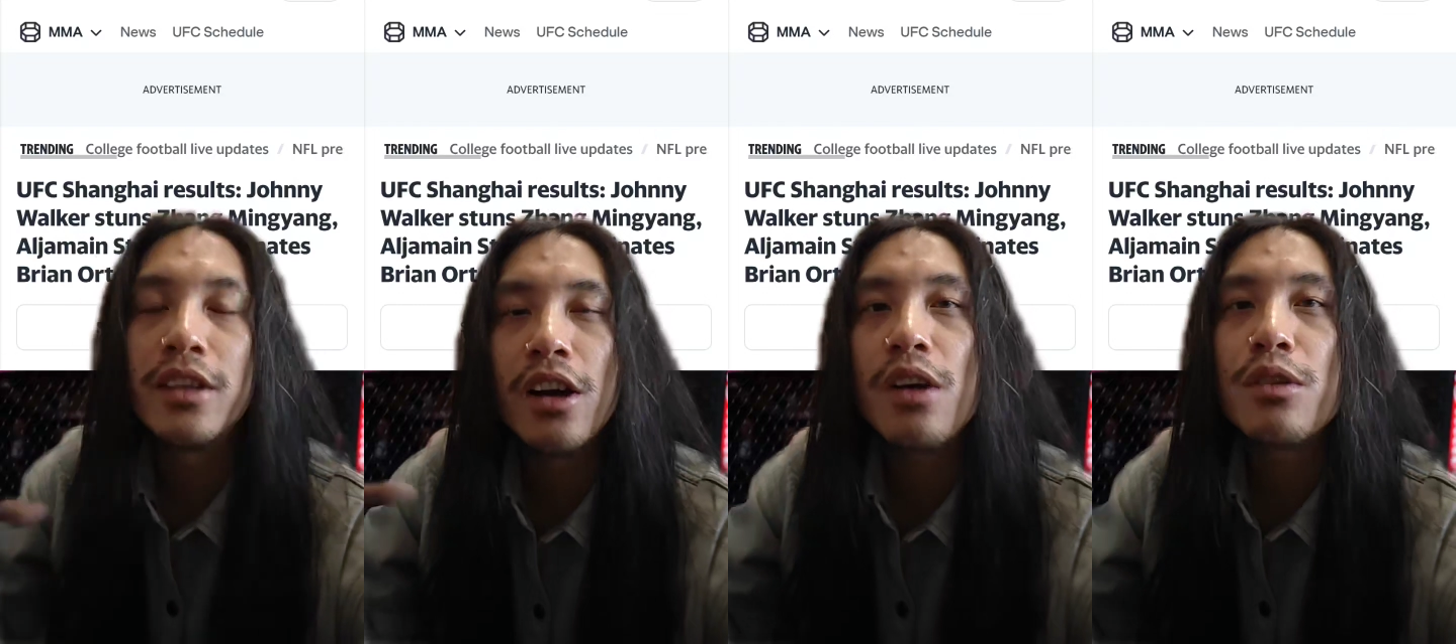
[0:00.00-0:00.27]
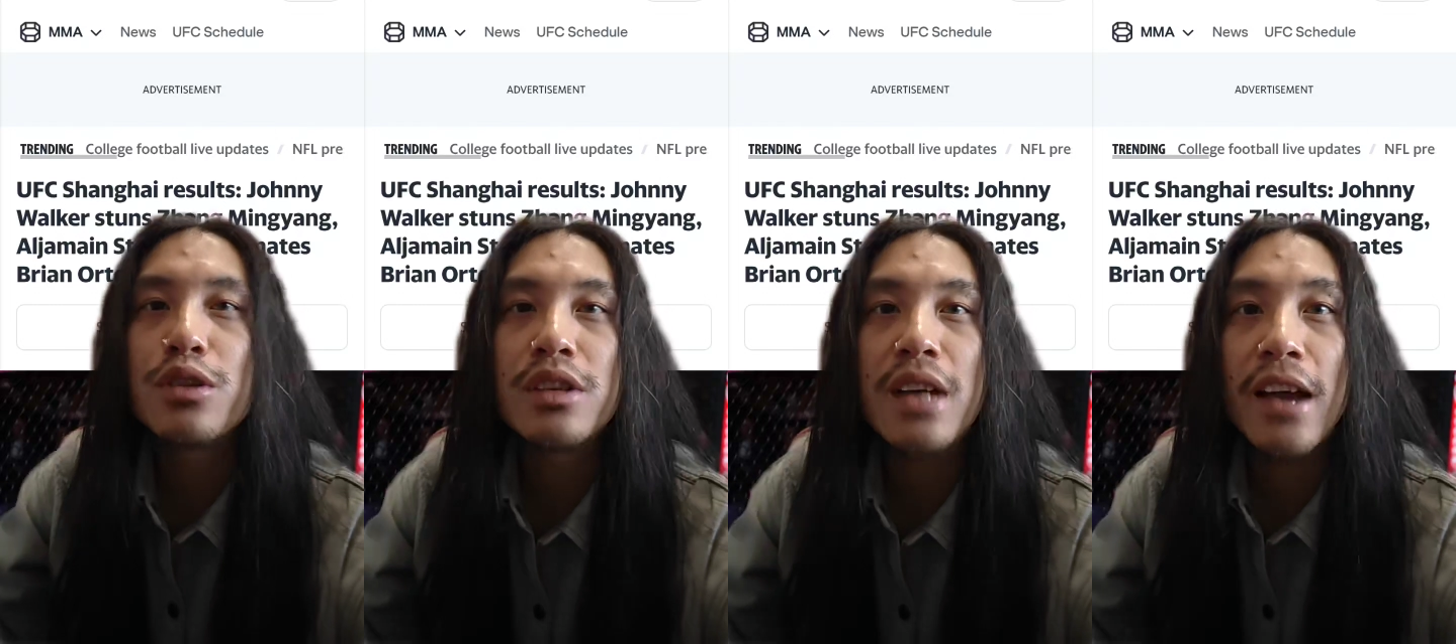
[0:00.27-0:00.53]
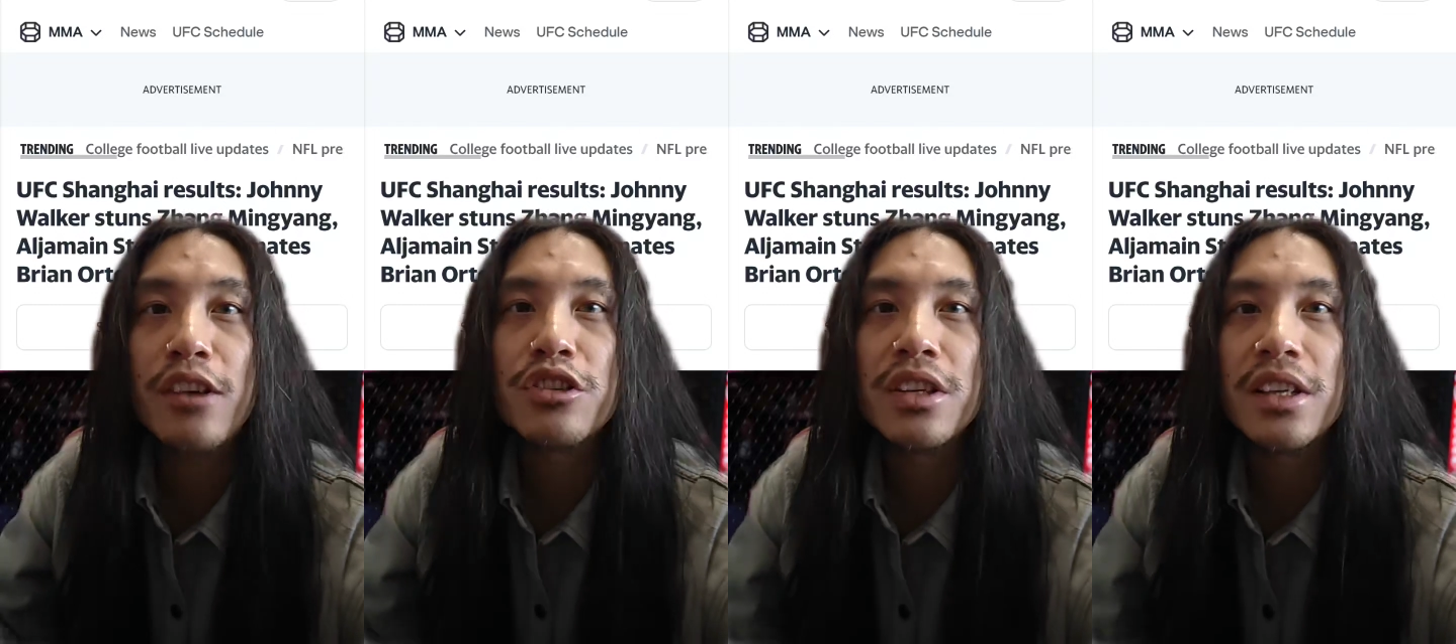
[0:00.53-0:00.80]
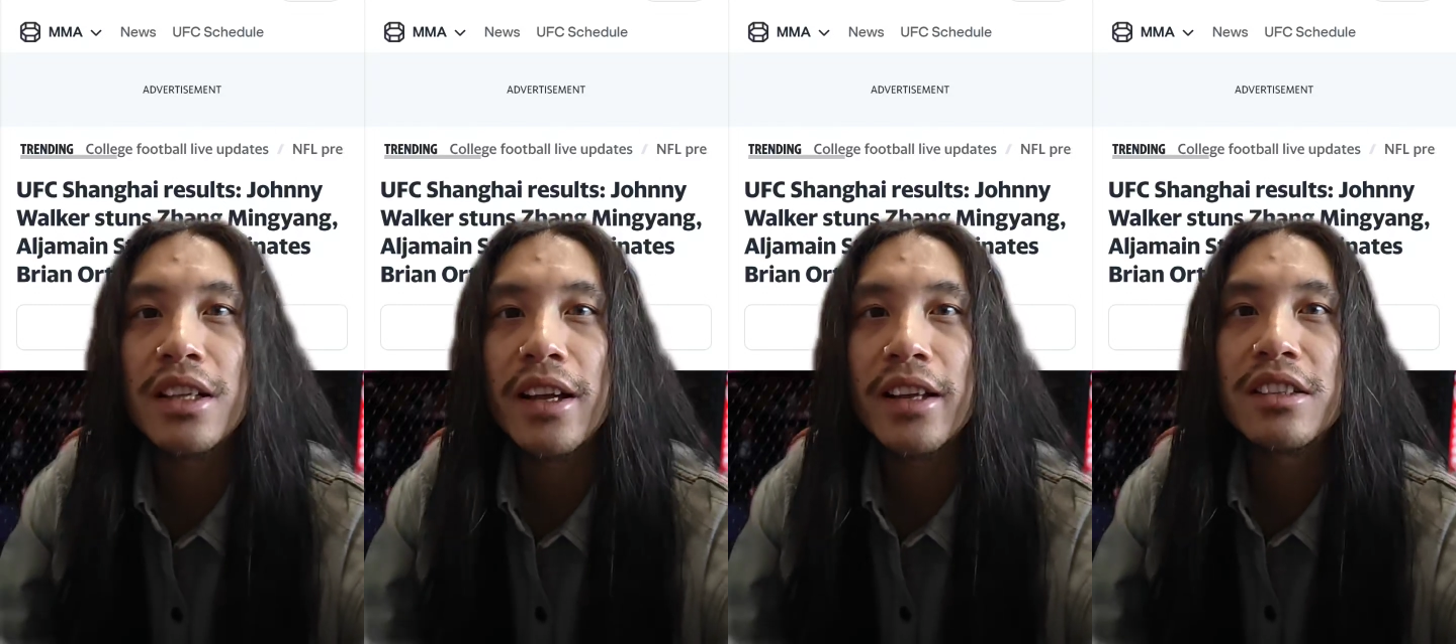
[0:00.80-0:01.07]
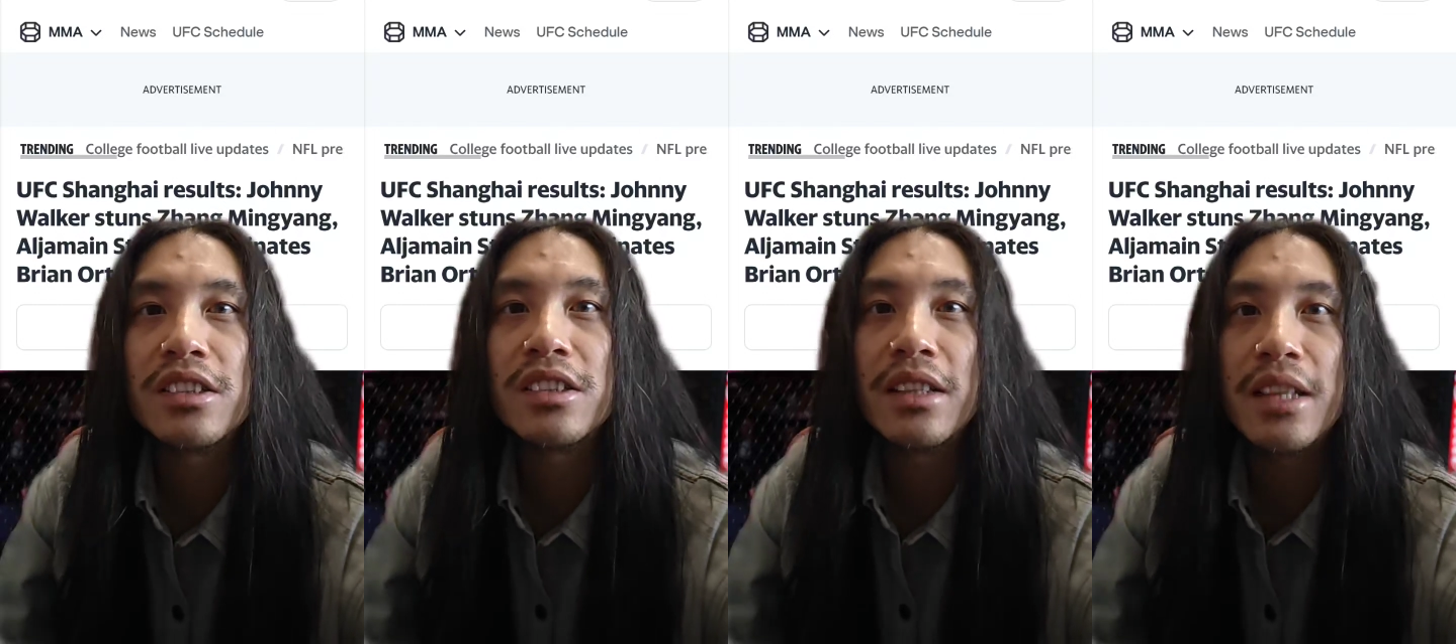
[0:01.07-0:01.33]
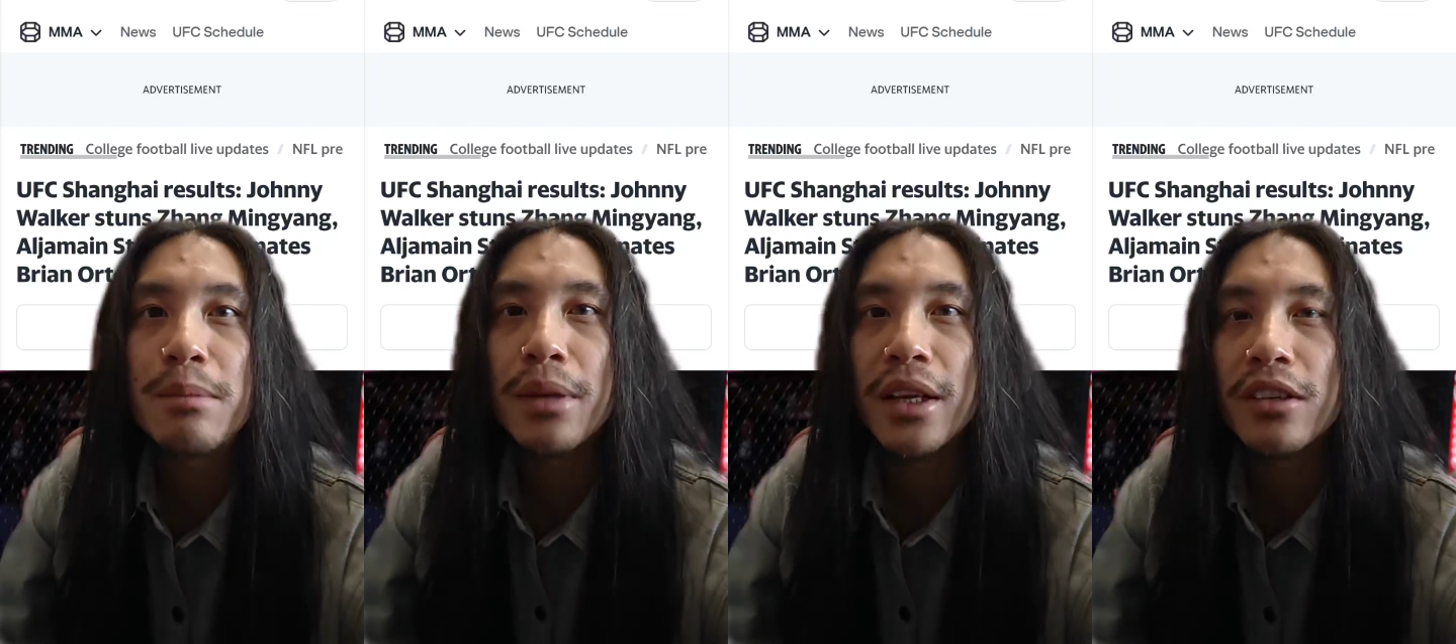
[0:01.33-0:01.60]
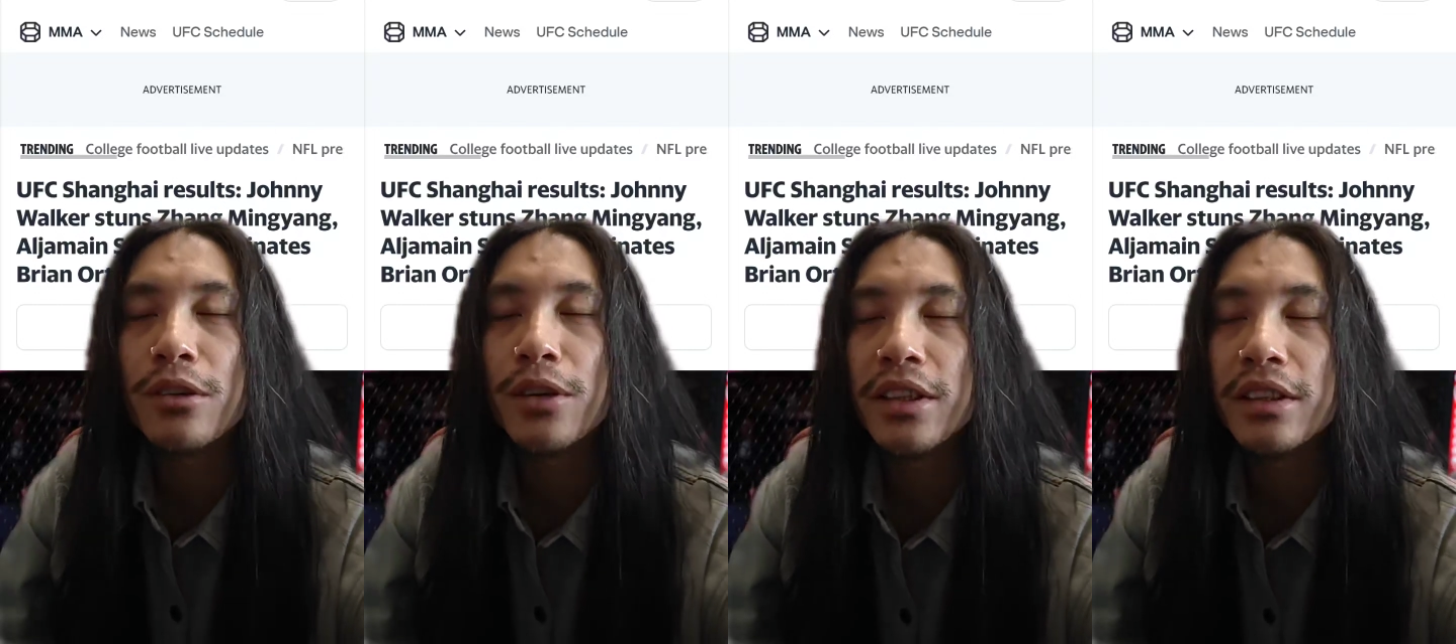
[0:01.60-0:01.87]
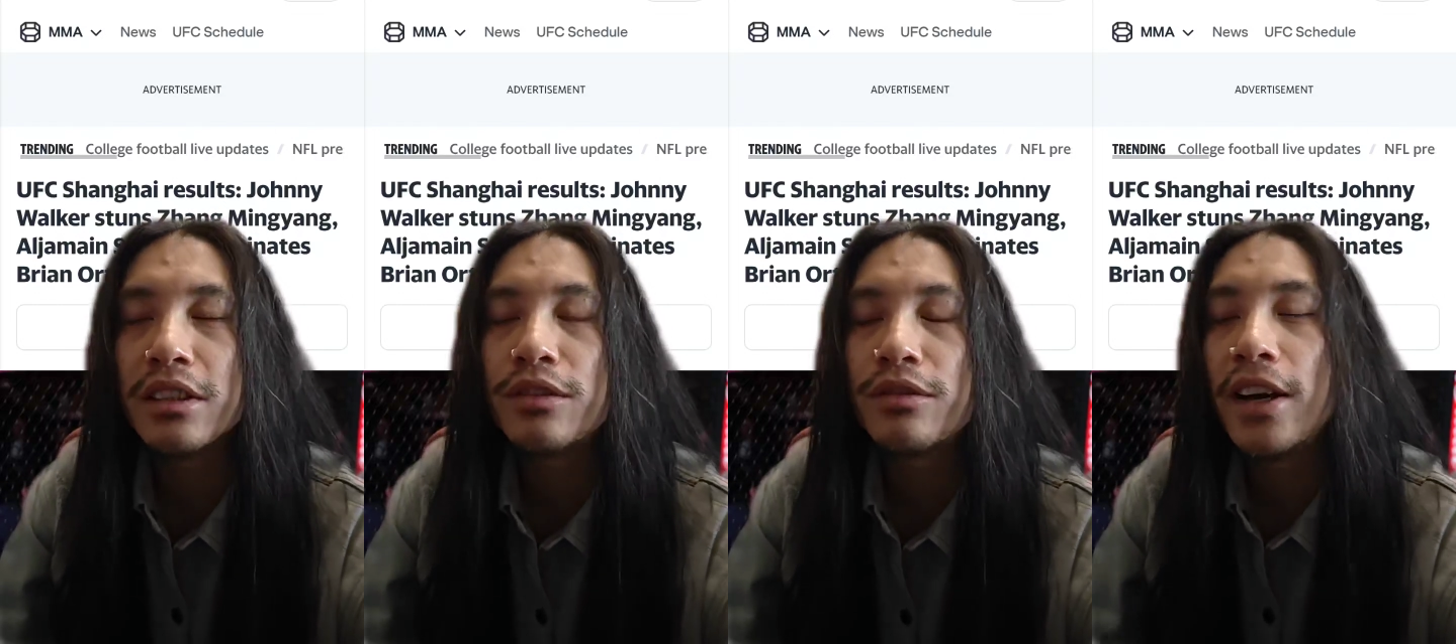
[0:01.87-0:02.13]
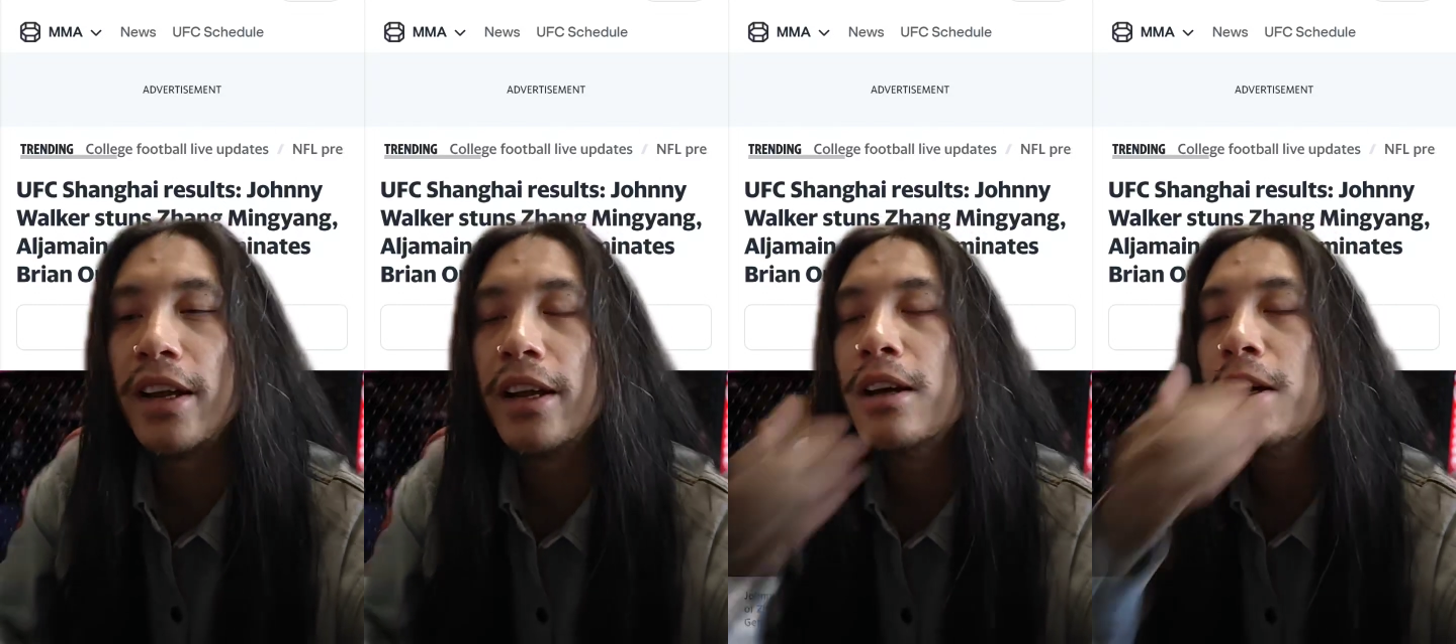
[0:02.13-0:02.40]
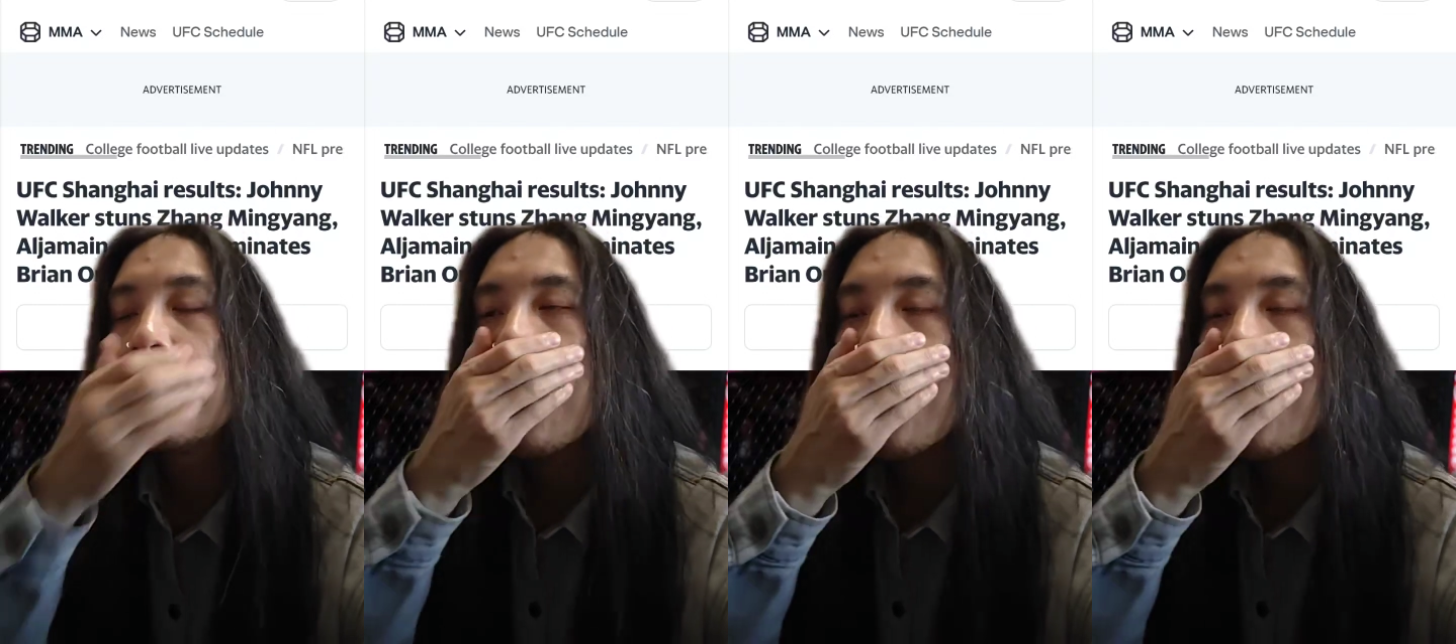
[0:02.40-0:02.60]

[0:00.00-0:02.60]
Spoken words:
I was actually like sleeping during this fight.